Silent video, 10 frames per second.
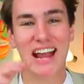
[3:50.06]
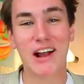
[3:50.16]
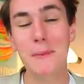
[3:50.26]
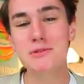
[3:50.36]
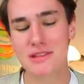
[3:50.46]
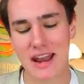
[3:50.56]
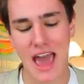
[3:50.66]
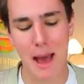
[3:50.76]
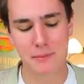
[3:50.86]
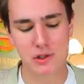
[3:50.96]
It comes with an
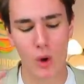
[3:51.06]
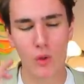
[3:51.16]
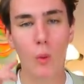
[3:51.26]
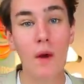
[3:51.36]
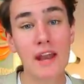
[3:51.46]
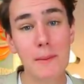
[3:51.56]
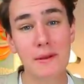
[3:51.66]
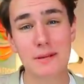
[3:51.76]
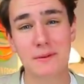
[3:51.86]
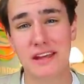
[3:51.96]
app. So the one that I
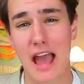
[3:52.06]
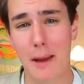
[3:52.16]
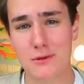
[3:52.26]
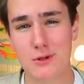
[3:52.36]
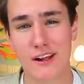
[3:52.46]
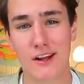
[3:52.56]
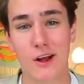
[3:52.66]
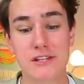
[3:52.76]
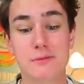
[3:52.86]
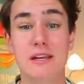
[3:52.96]
picked up at the Apple store that
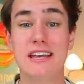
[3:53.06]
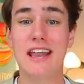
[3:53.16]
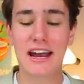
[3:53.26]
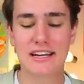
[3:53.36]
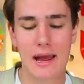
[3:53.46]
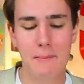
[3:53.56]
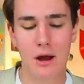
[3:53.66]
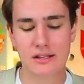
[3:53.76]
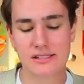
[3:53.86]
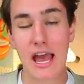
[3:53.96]
cost me ninety-nine
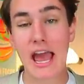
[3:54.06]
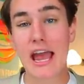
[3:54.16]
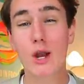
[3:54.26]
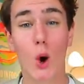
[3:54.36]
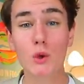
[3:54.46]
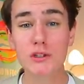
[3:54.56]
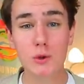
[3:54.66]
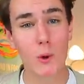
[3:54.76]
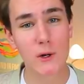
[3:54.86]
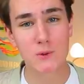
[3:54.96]
bucks, it only
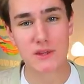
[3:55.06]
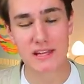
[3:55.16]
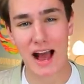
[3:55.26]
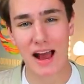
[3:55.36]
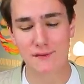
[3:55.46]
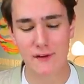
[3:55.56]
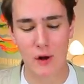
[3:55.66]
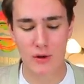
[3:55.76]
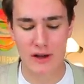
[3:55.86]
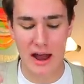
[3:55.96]
works with the
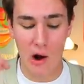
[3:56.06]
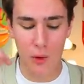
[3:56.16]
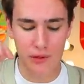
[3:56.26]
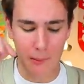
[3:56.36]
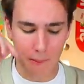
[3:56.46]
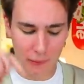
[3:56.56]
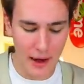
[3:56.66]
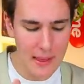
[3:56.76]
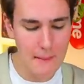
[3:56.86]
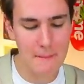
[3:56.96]
iPhone. Now, the
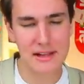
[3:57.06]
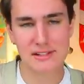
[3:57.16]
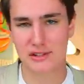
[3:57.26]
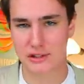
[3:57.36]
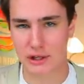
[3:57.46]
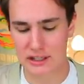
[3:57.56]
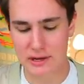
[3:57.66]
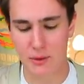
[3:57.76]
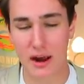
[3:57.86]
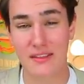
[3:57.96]
brand that makes this,
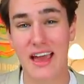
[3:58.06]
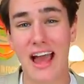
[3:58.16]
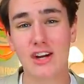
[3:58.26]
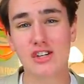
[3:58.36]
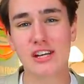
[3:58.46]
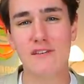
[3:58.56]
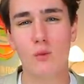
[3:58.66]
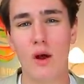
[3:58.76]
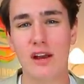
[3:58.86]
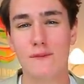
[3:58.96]
Kolibree, they actually
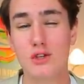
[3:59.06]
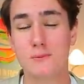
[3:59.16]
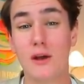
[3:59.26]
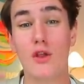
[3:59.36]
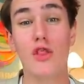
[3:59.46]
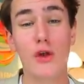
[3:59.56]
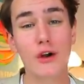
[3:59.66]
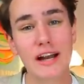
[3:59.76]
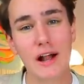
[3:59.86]
have one if you spend thirty